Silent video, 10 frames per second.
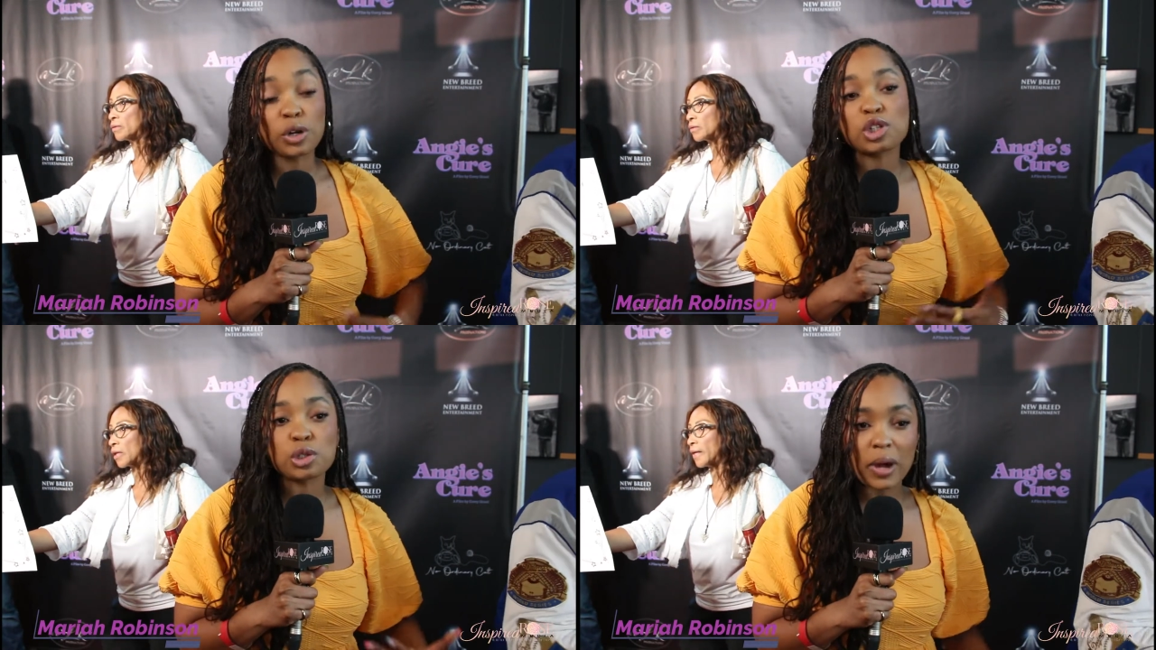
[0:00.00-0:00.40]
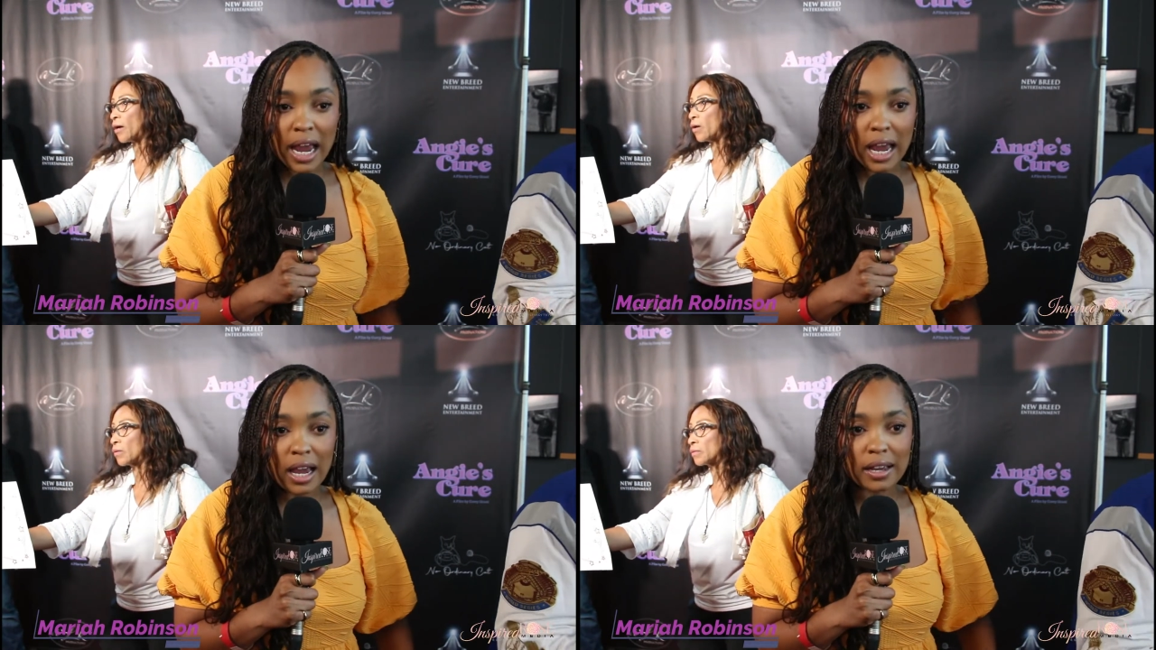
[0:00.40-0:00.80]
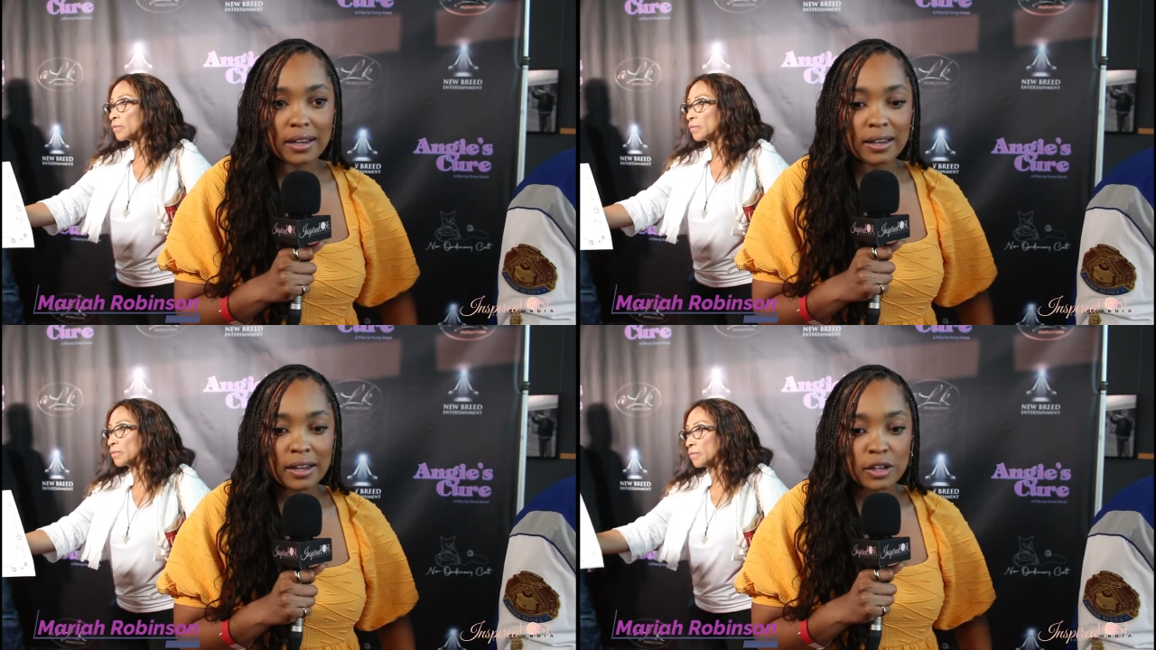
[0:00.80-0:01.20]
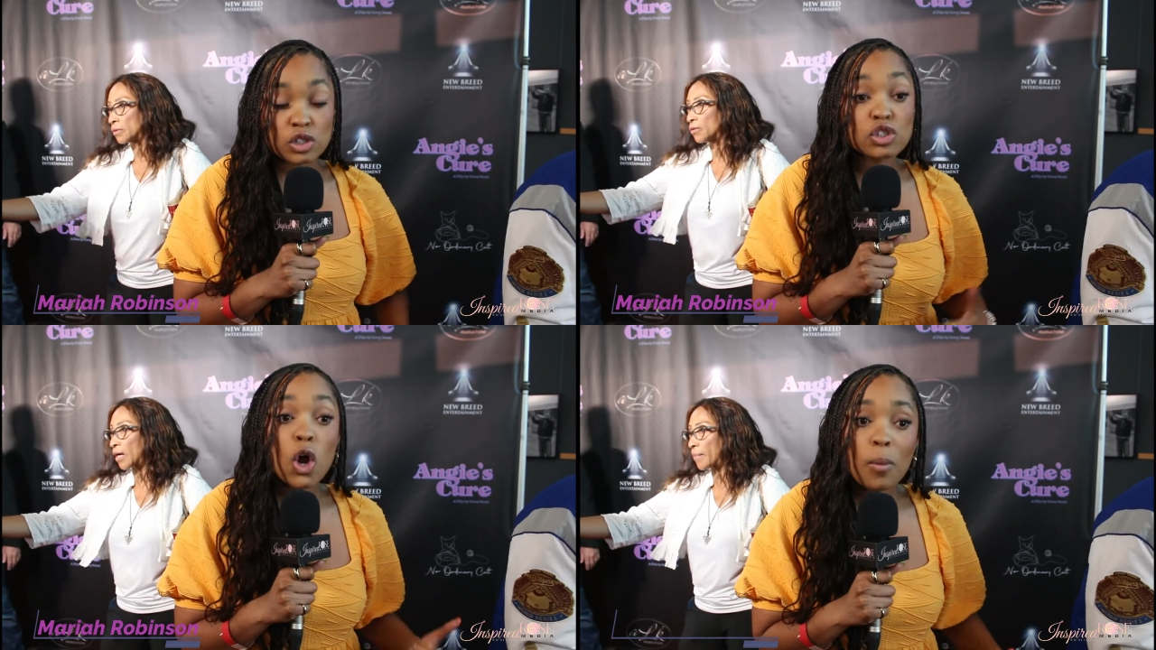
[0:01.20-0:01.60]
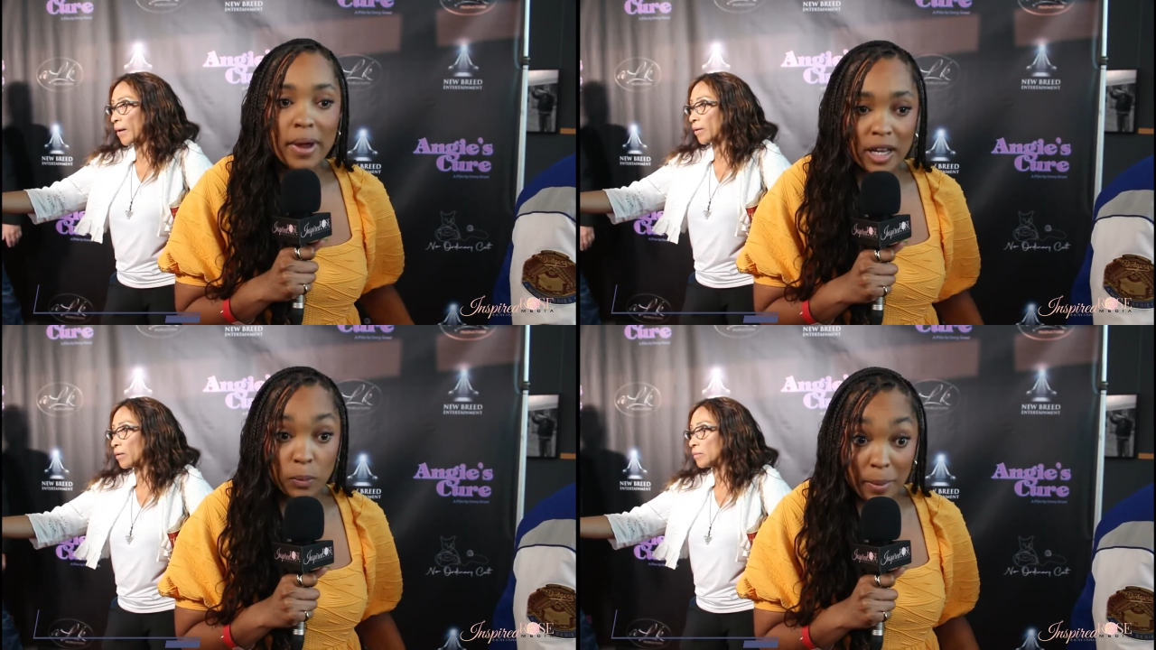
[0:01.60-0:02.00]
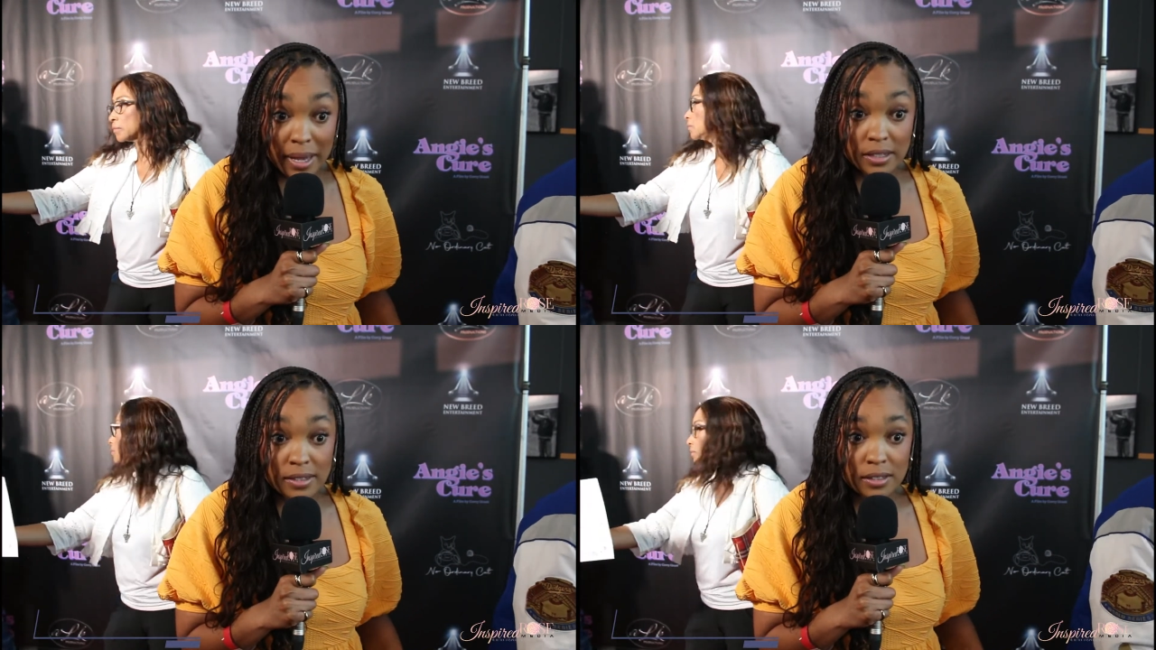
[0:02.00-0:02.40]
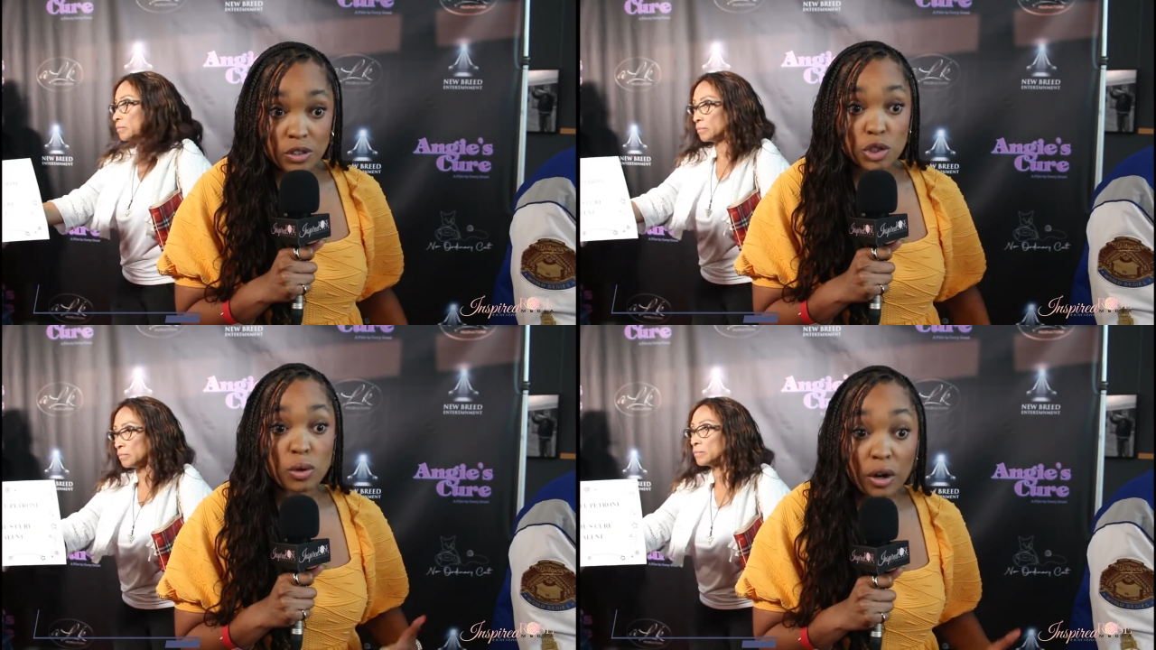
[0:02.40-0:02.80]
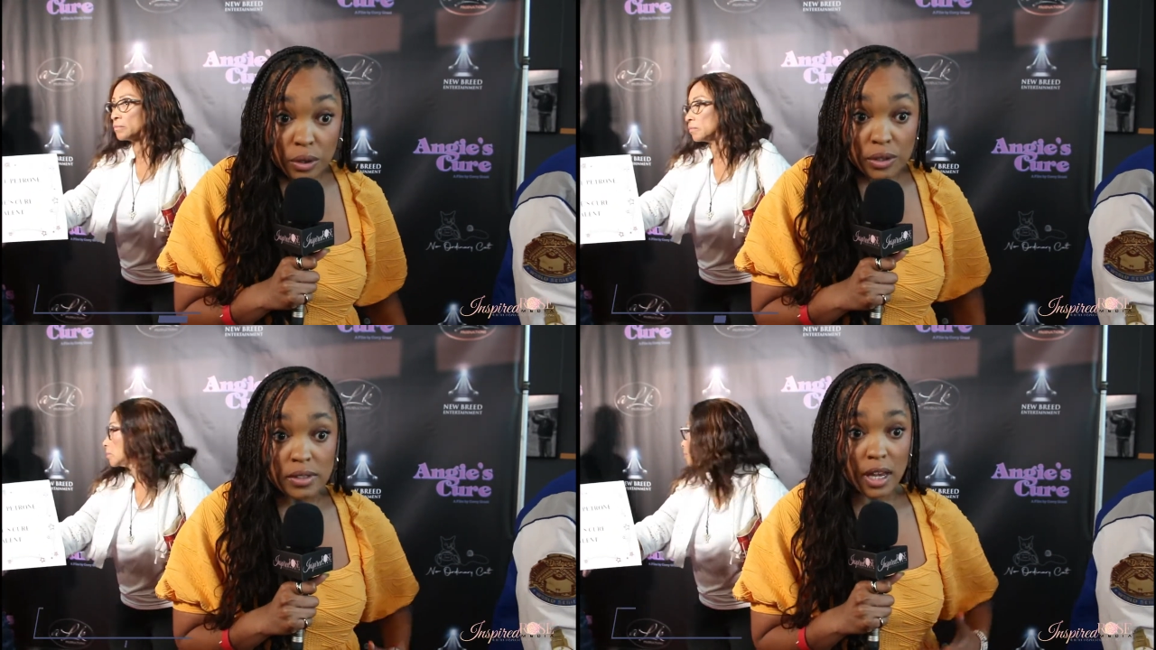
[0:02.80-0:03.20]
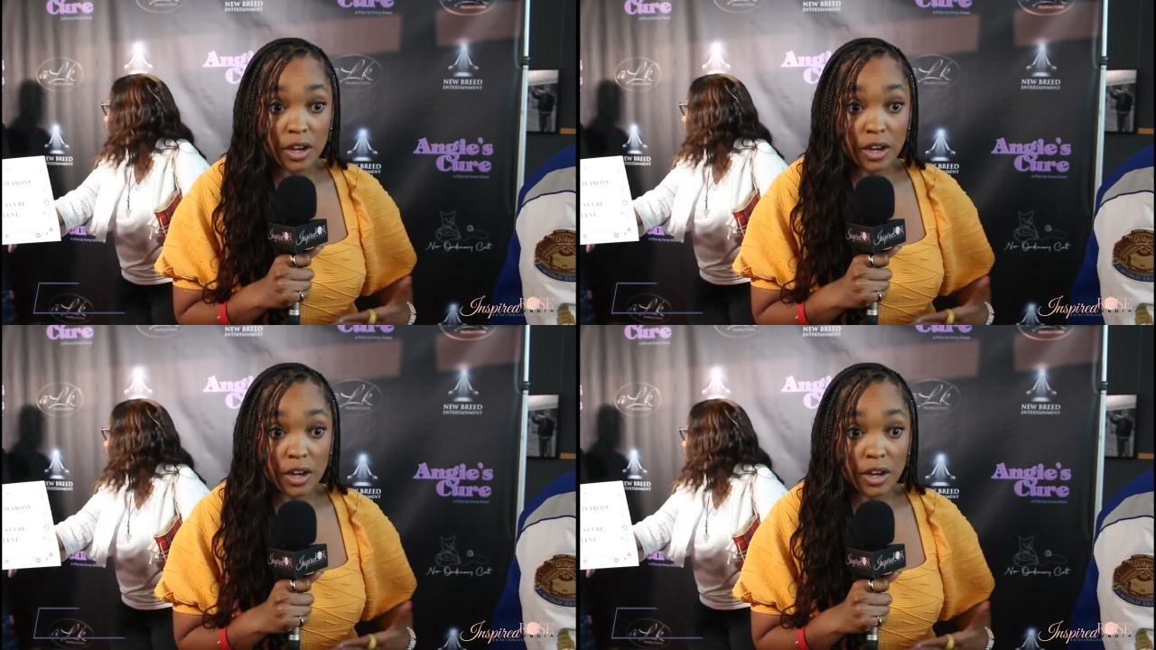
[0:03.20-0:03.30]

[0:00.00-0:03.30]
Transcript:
Speaker 1: portraying so many women's struggles